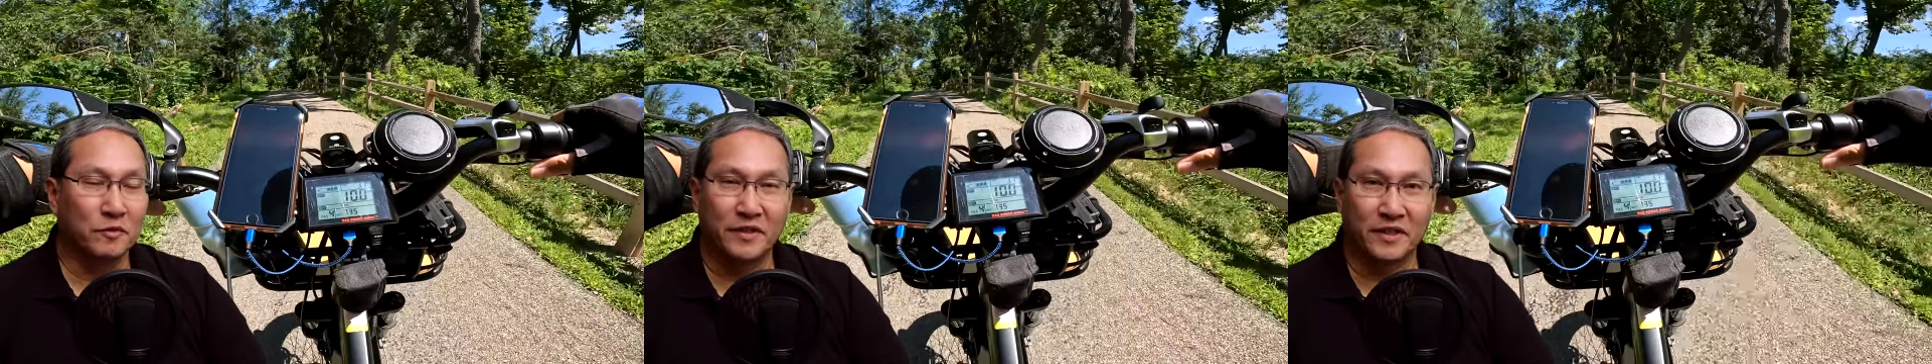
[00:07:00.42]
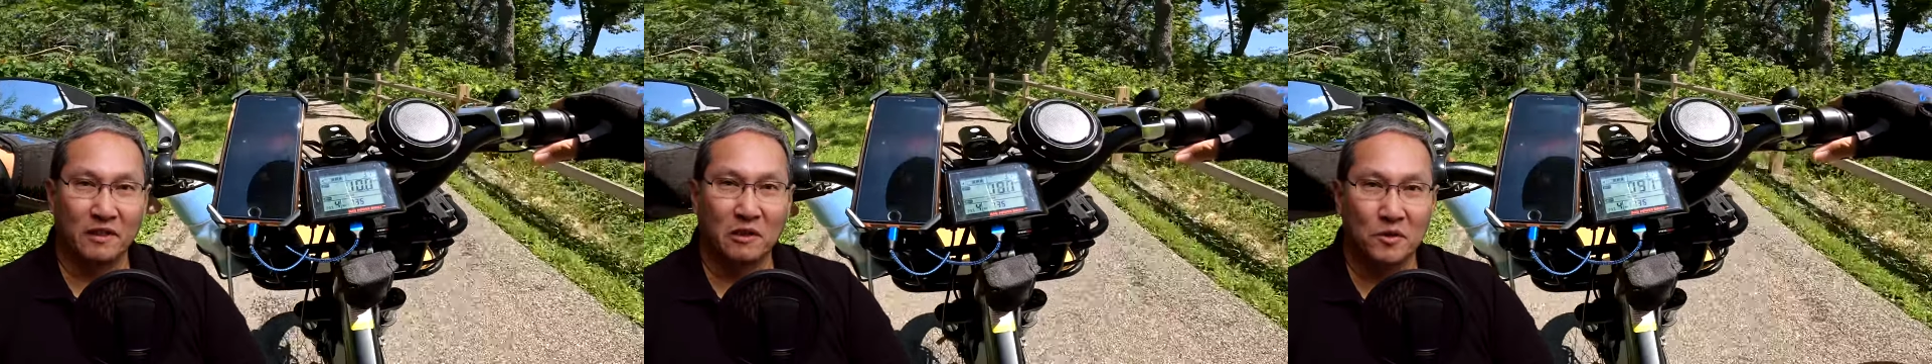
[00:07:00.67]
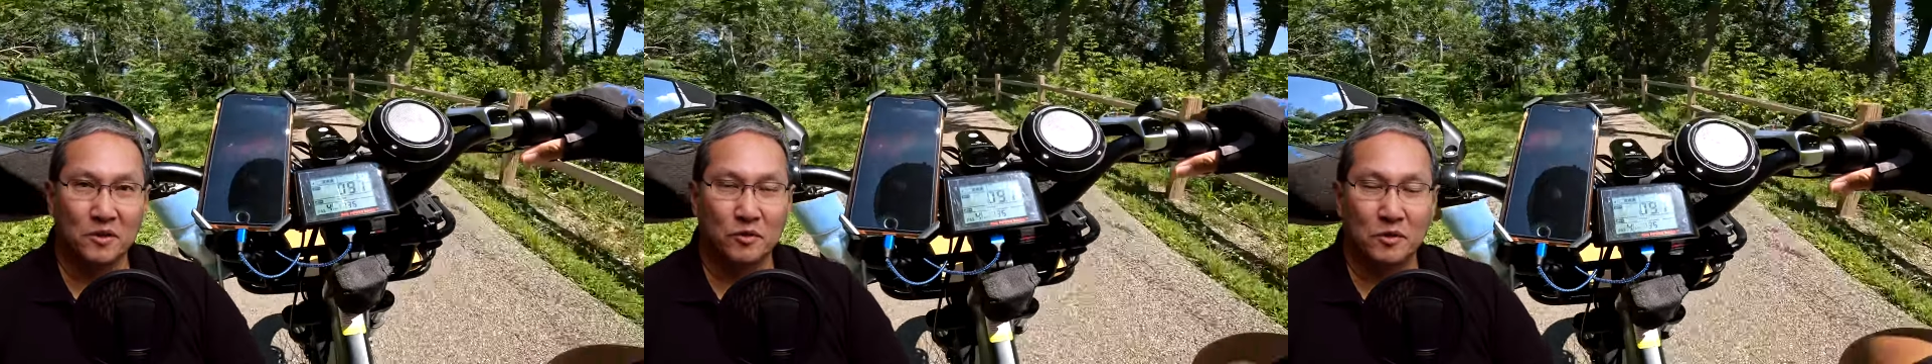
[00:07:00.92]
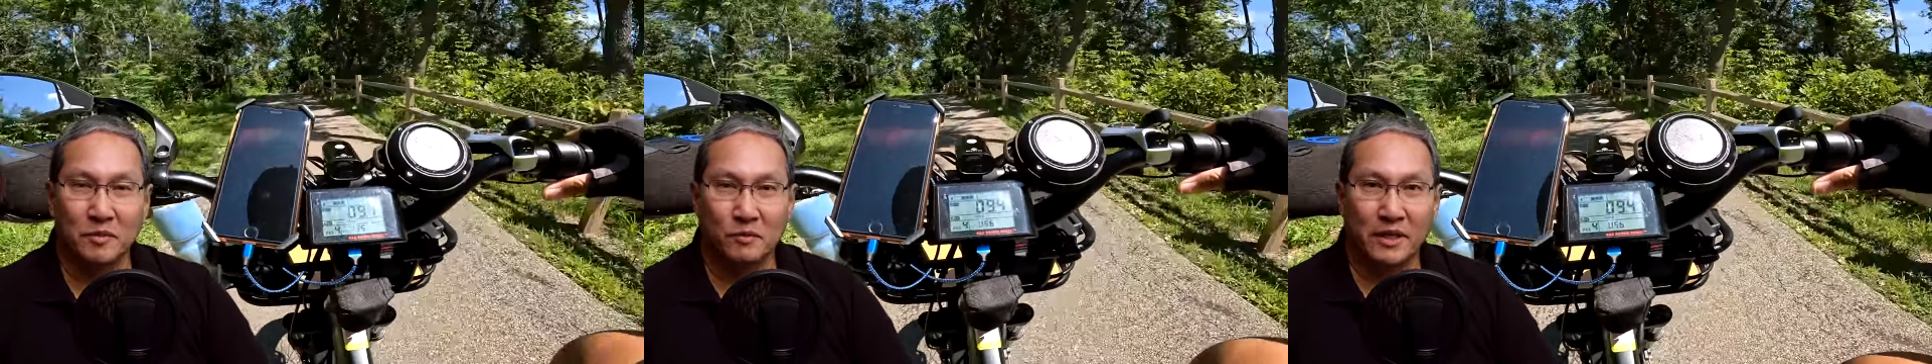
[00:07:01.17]
we're very close to
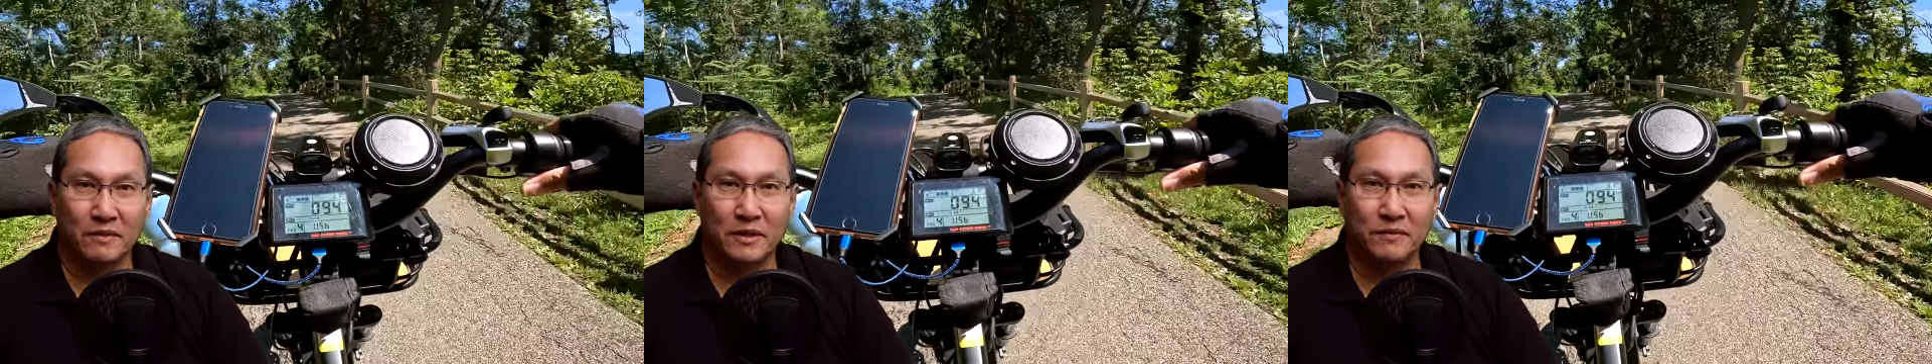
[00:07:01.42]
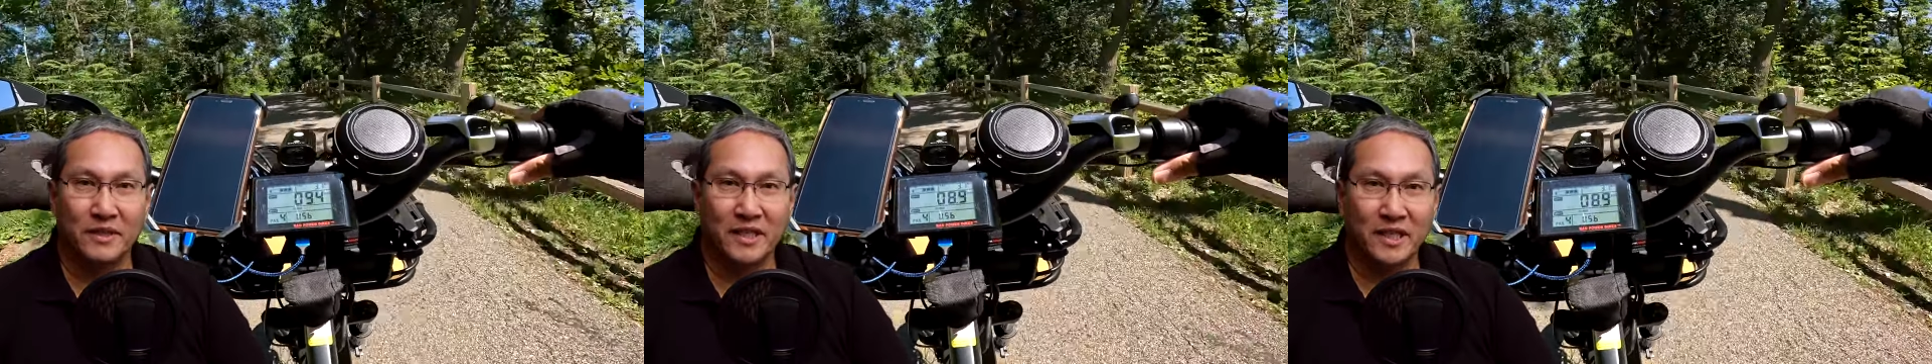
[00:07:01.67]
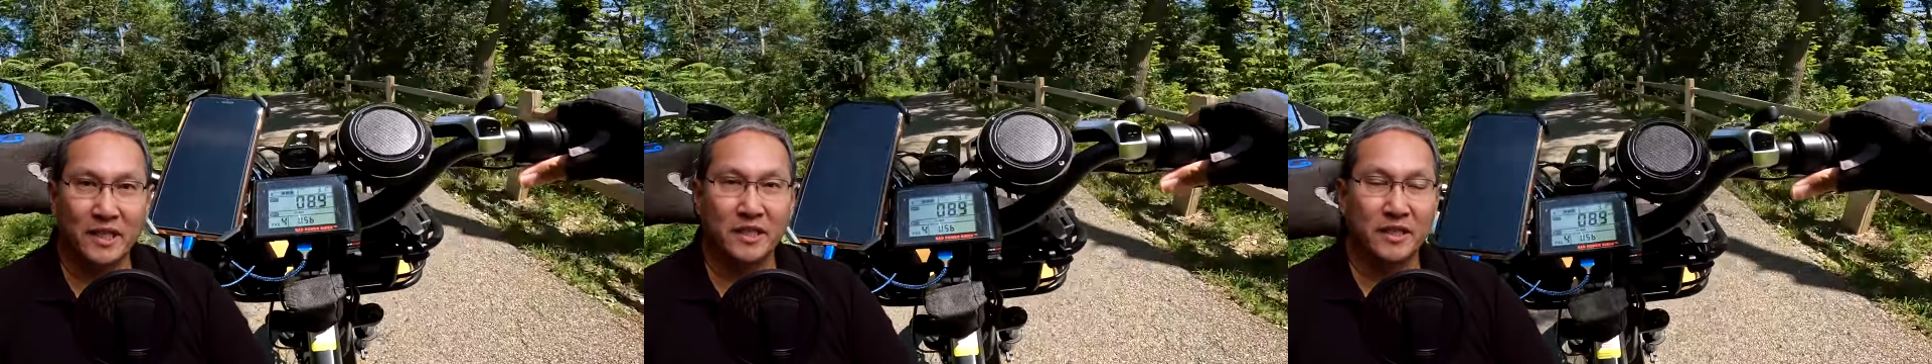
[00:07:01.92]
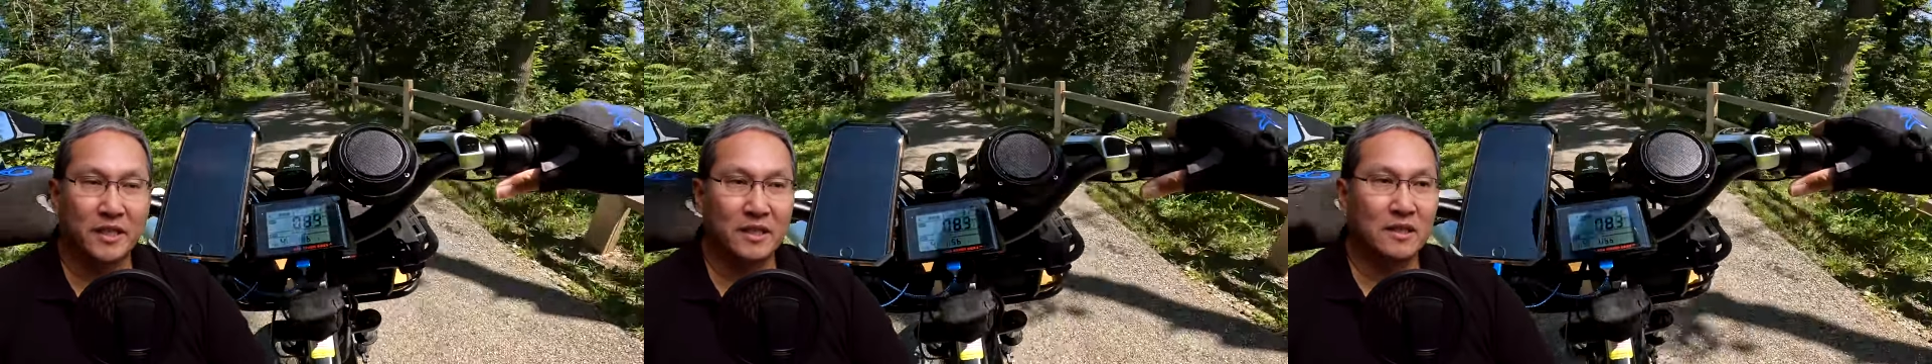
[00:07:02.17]
it, but we haven't even hit it
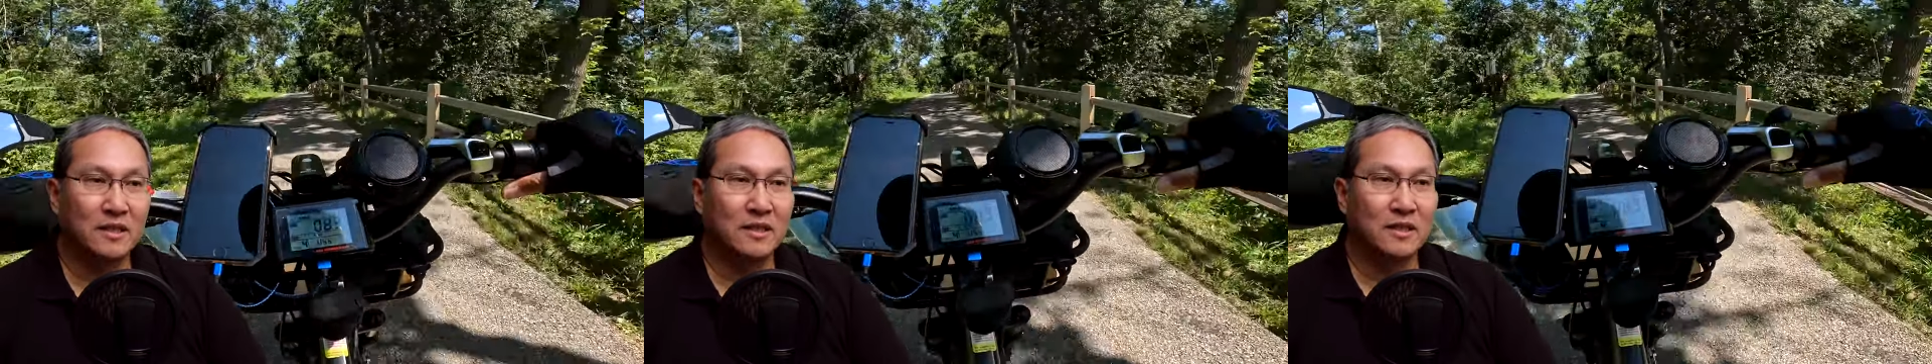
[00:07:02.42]
yet.